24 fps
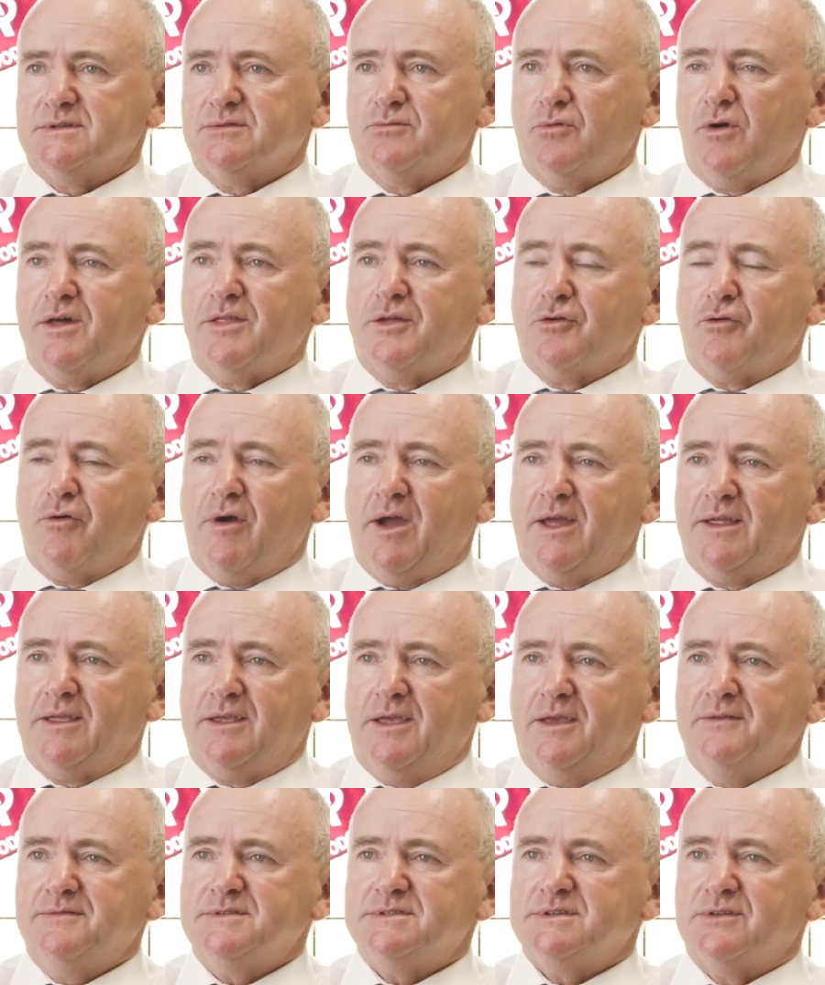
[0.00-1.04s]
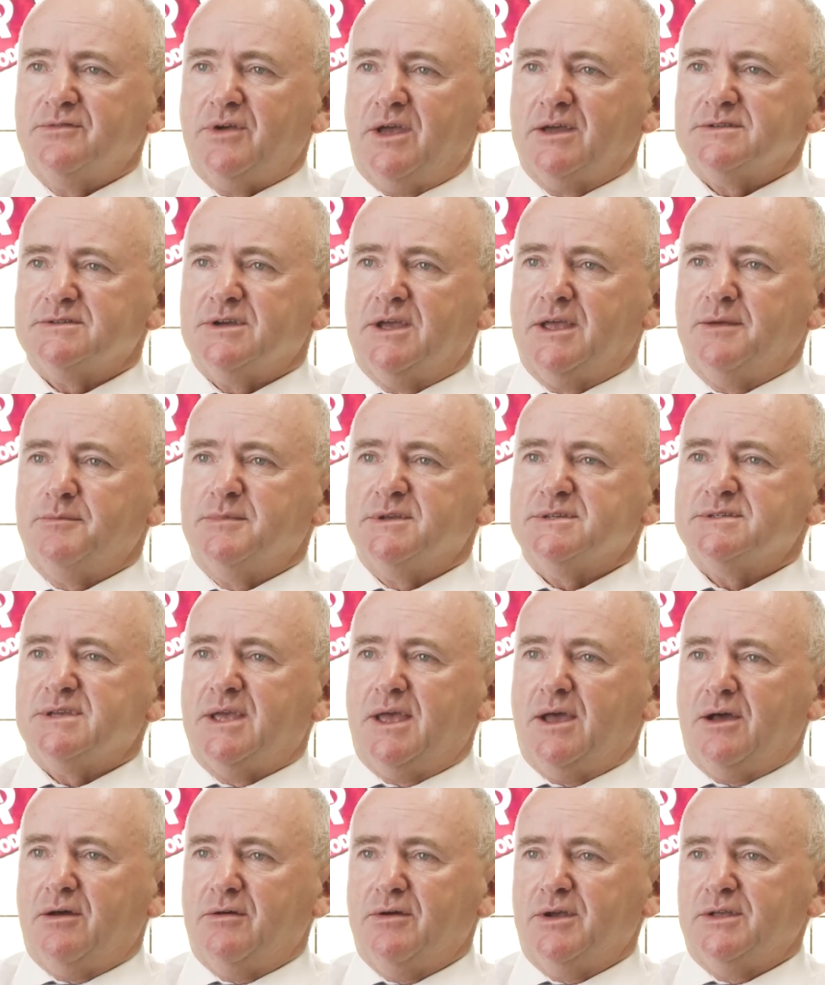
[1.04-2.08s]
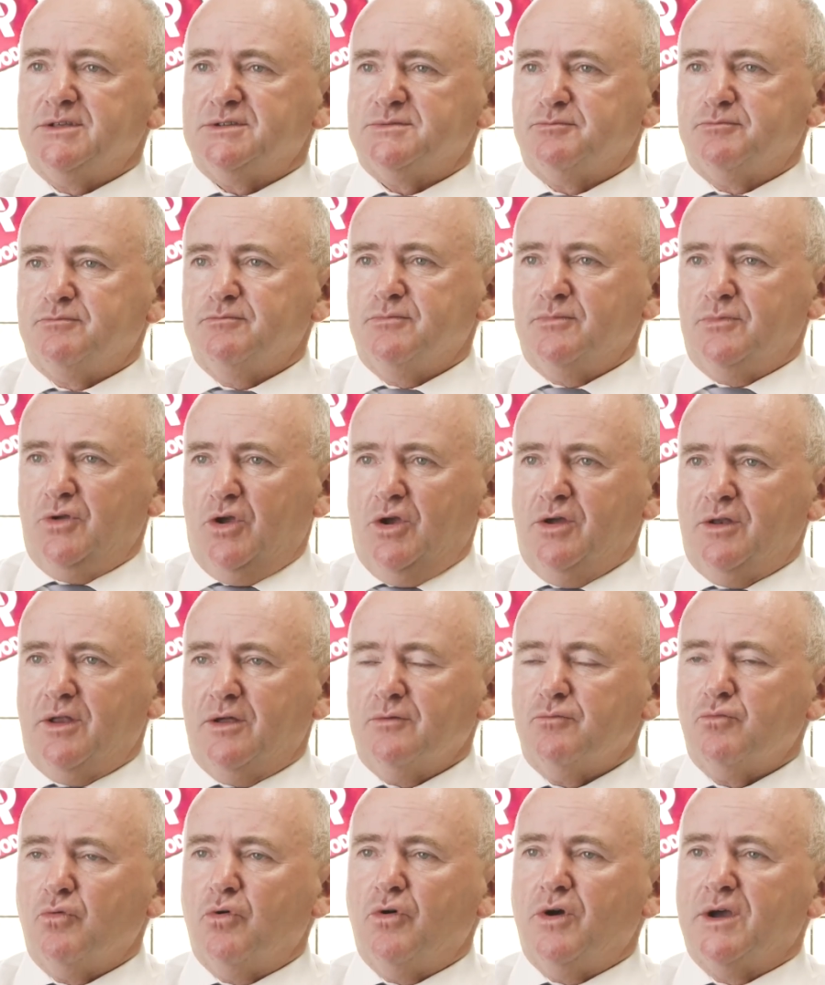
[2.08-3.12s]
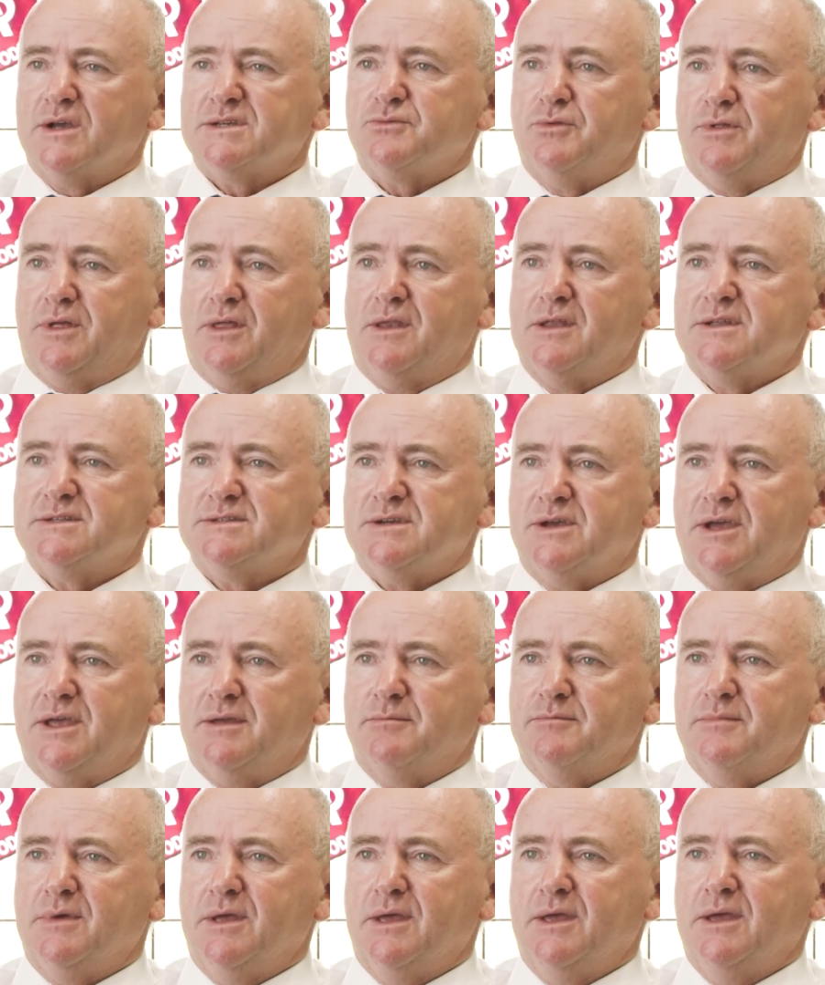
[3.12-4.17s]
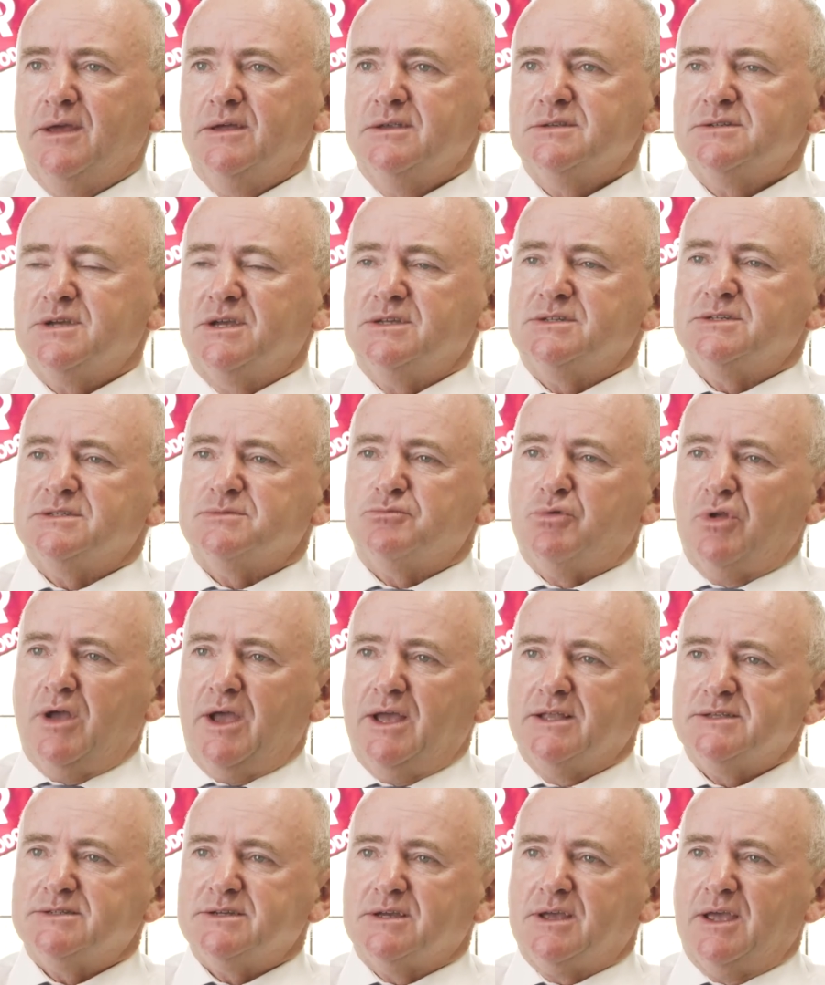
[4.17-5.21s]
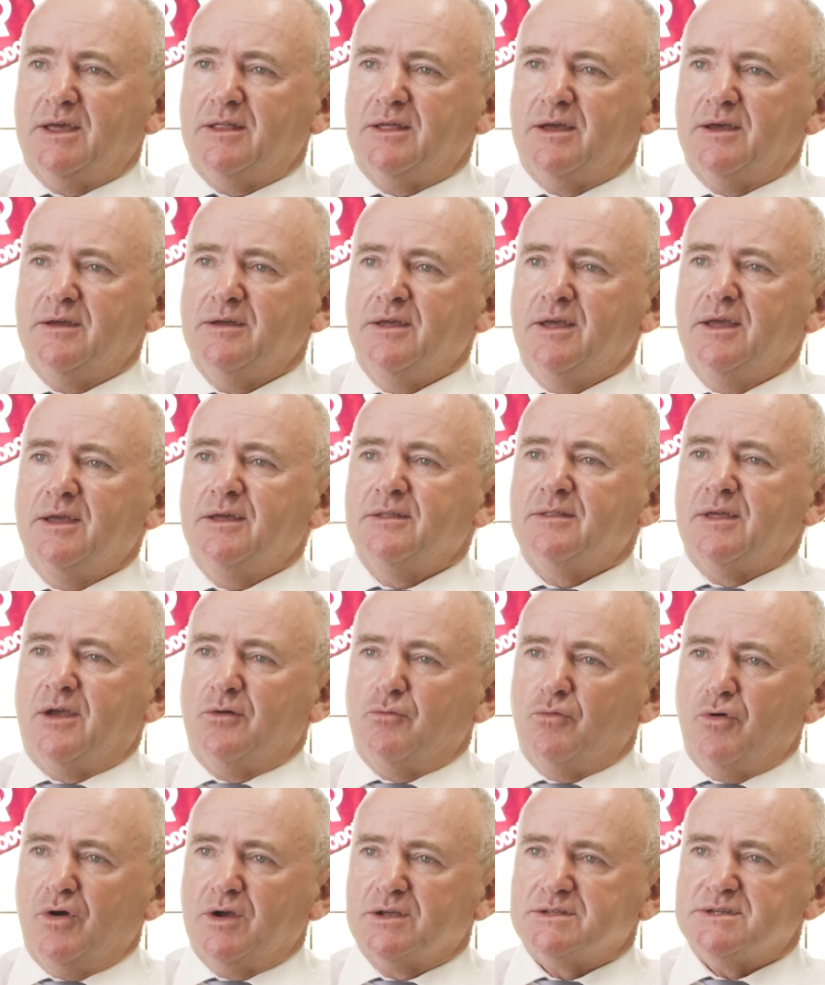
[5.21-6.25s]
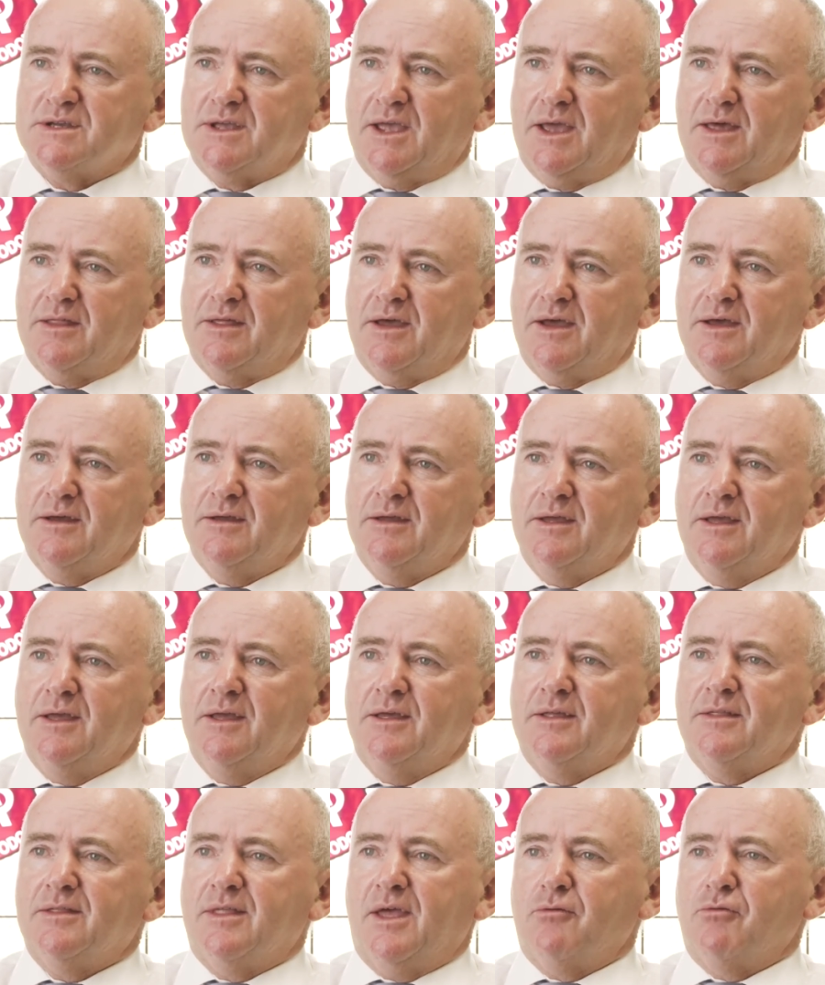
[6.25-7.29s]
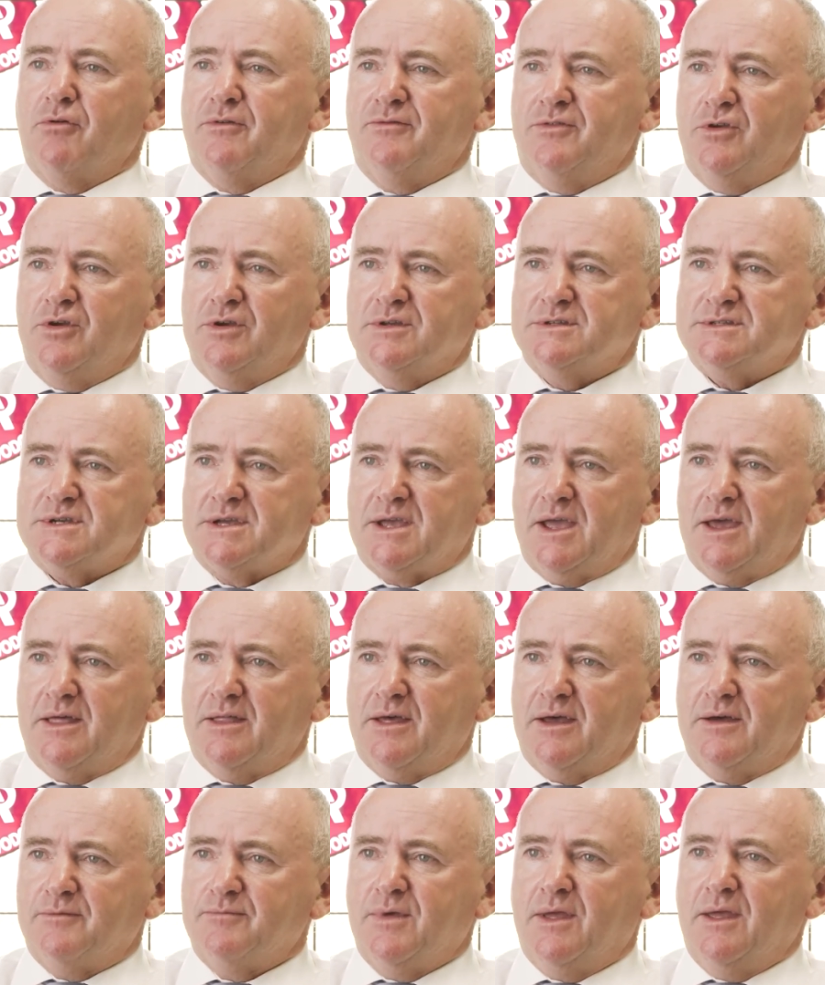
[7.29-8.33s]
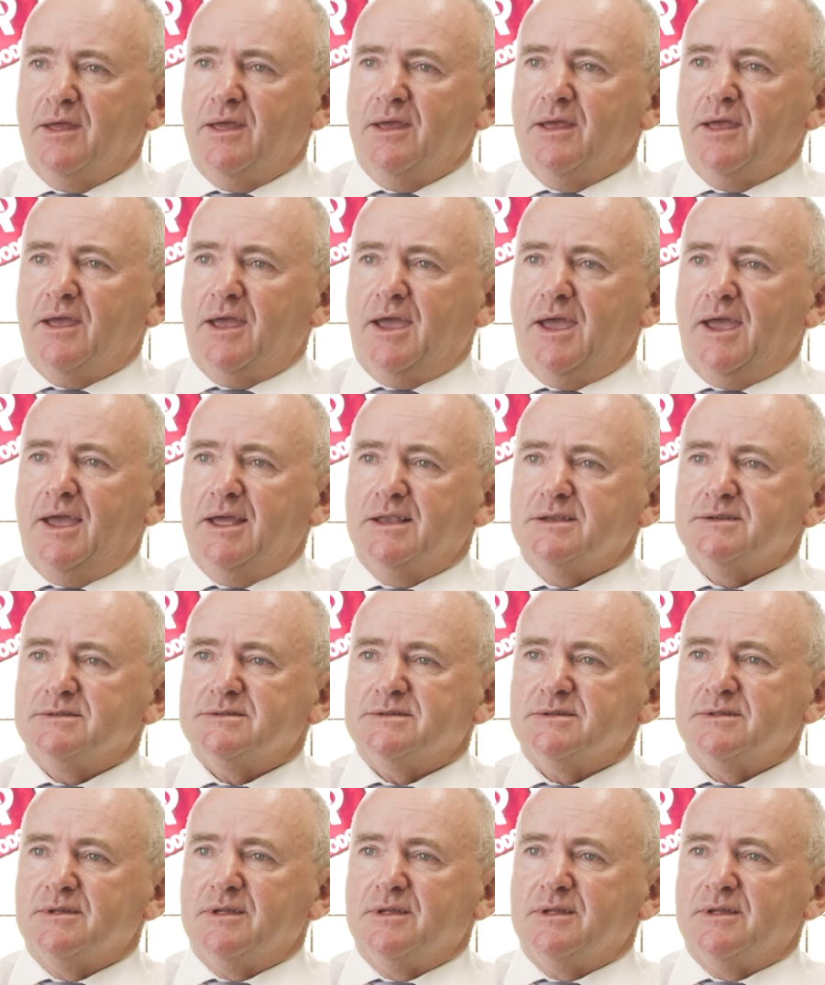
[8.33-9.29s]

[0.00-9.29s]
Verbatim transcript: One of the great gifts of our team is how each unit works within a team. Teachers plan together, they work together, they review together and